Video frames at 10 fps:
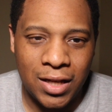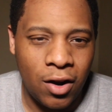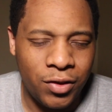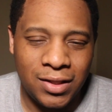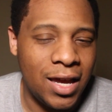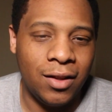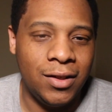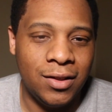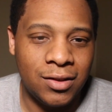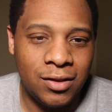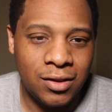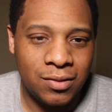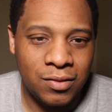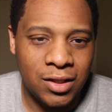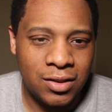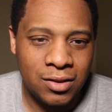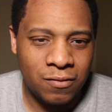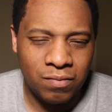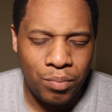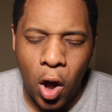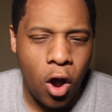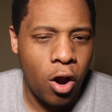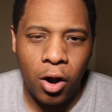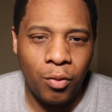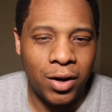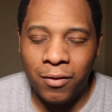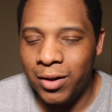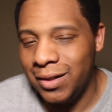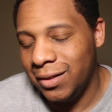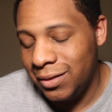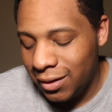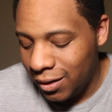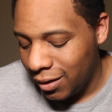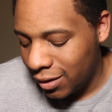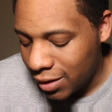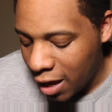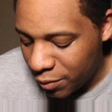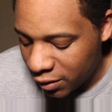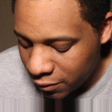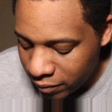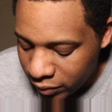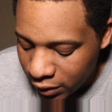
You got all these aliens in this bar or whatever it is. It's obvious.